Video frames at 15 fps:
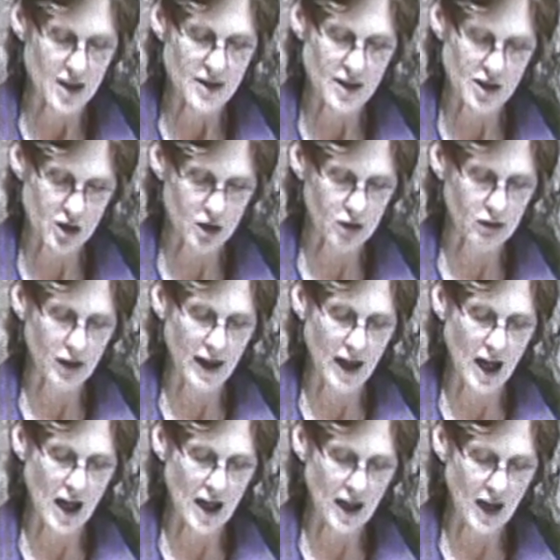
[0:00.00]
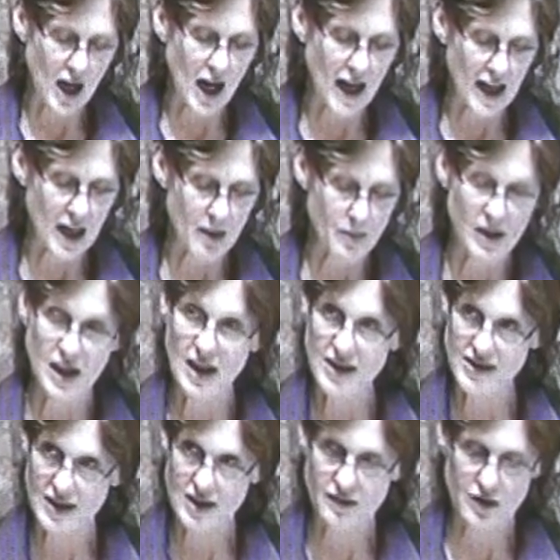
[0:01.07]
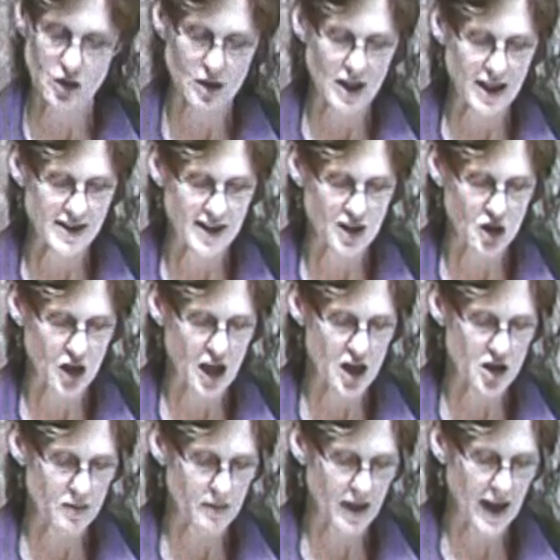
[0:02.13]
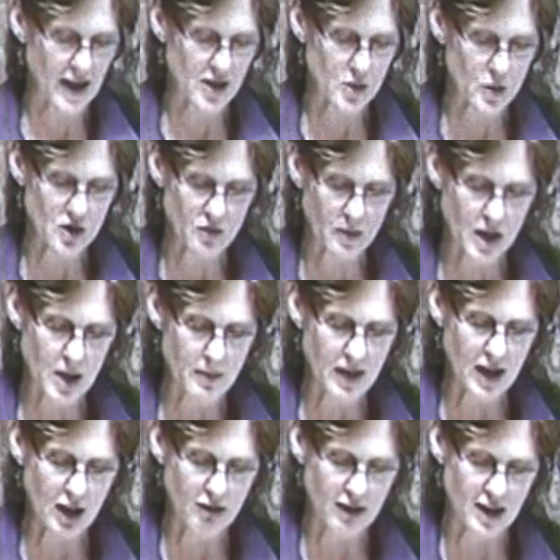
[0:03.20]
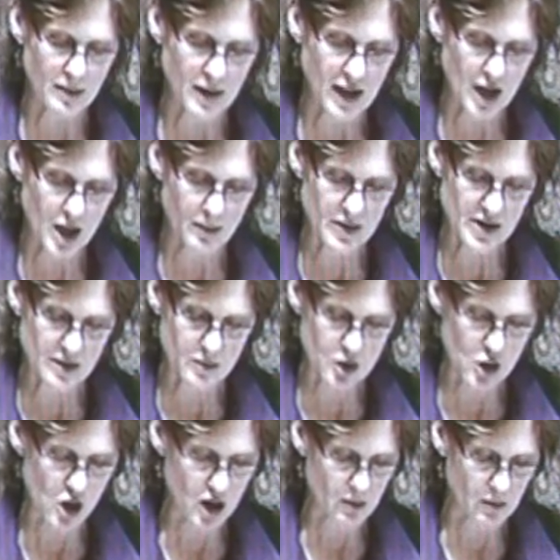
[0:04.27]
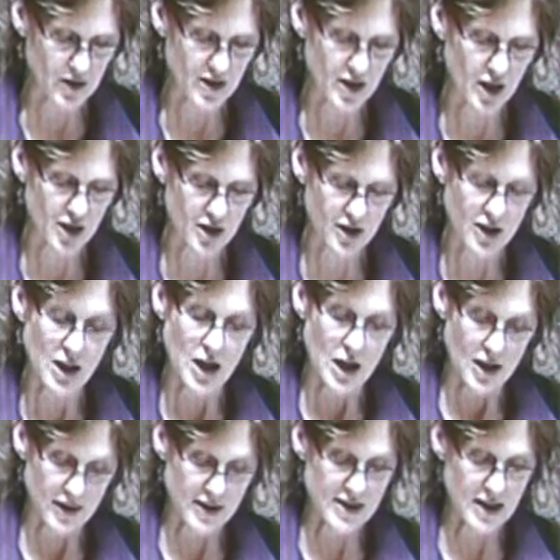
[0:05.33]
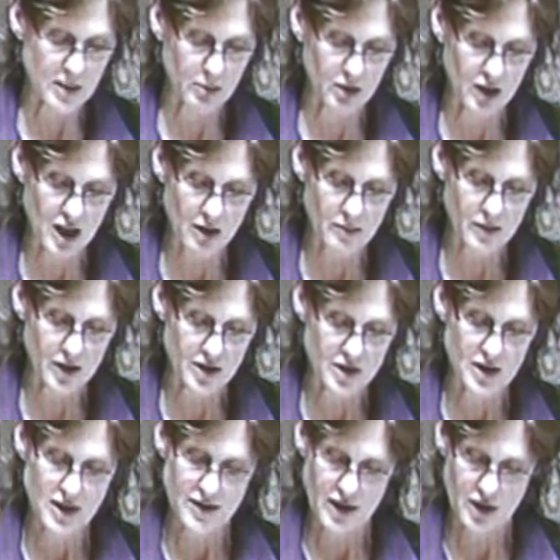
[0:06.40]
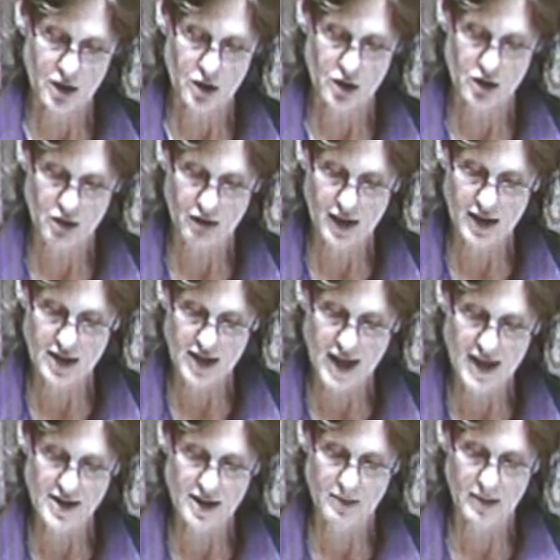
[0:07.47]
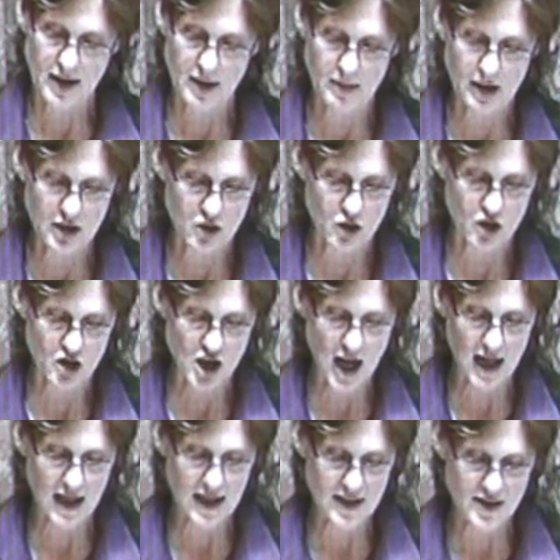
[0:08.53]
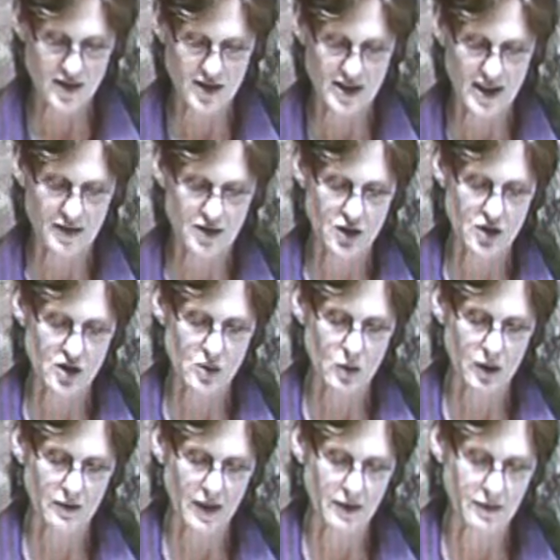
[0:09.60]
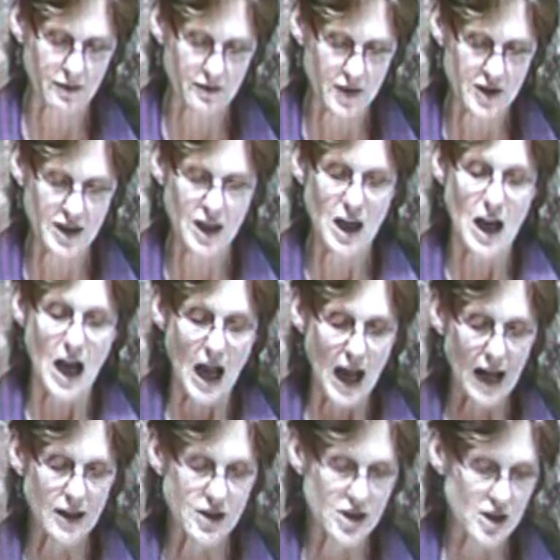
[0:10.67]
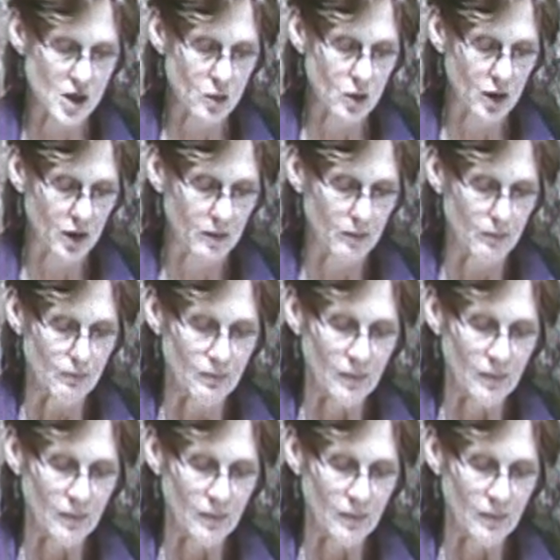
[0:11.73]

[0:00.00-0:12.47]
They do not write IEPs, individualised education plans, which have become incredibly cumbersome documents under this Liberal government. They don't do screening tests, complete ministry checklists to see if students qualify for funding, and so on.